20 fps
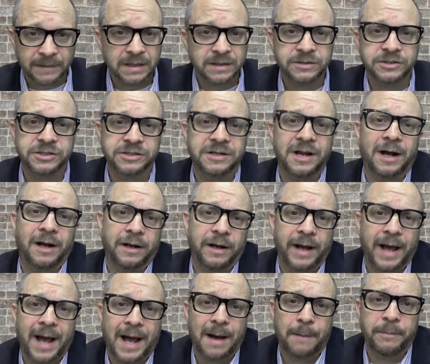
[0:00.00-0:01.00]
Just not gonna
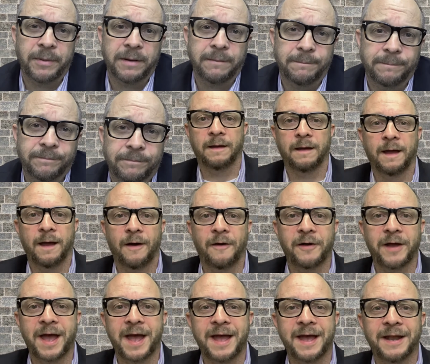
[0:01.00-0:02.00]
happen.
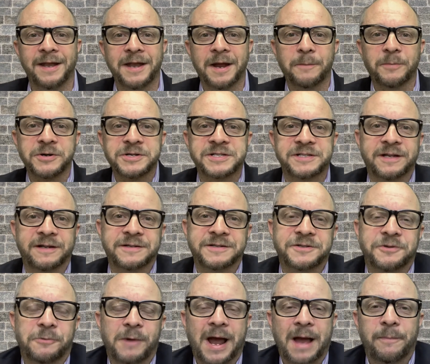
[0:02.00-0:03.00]
Okay, and number 6
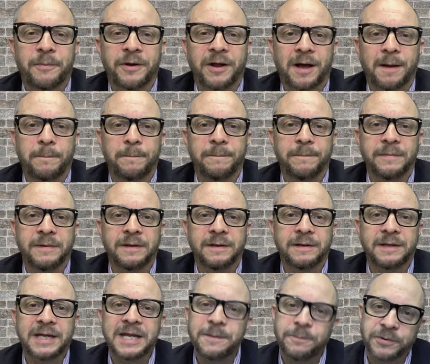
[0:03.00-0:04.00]
to wrap it up,
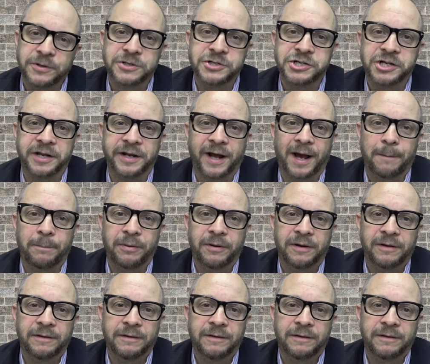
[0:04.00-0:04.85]
keep your chin up.